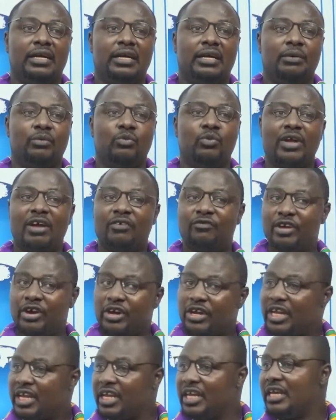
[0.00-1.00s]
we are very
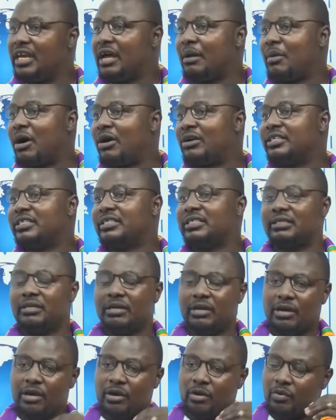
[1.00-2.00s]
keen about it.
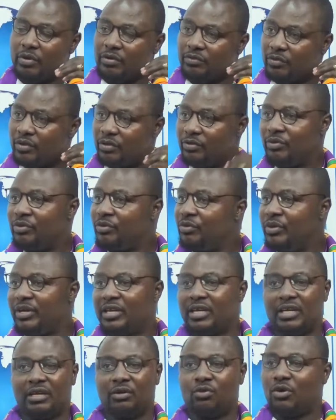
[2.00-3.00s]
We
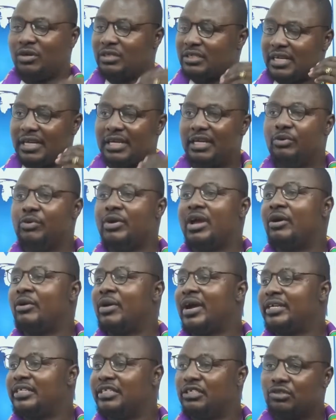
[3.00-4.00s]
constantly we are
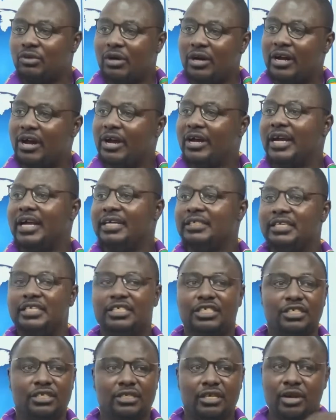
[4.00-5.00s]
writing to other
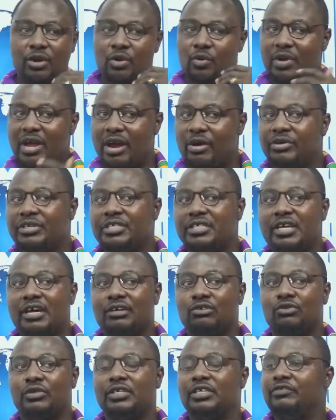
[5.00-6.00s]
organizations. We are reaching out
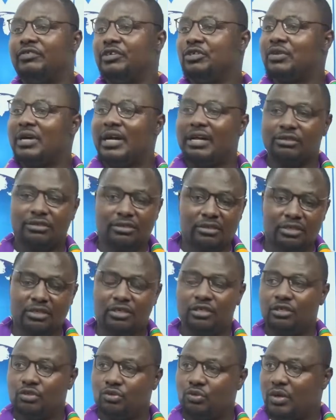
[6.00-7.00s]
to individuals
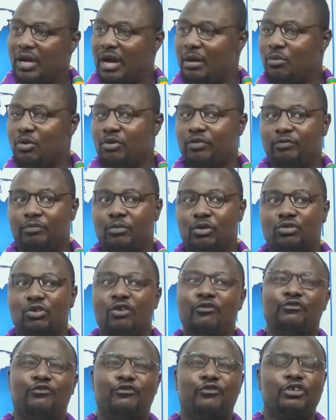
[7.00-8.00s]
to come on board.
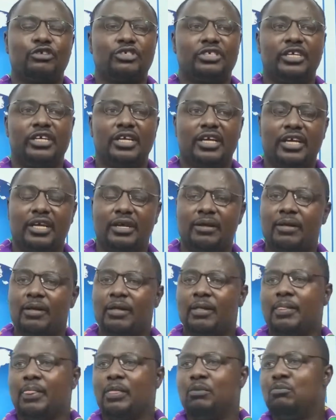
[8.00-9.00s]
Unfortunately,
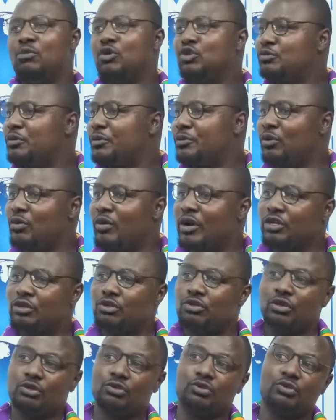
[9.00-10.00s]
most people, when you
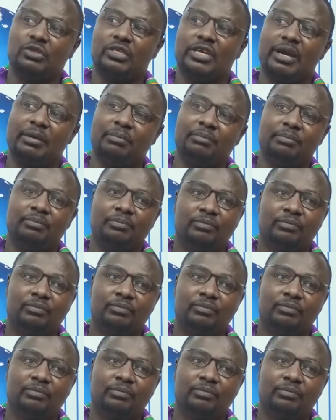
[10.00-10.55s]
talk to them,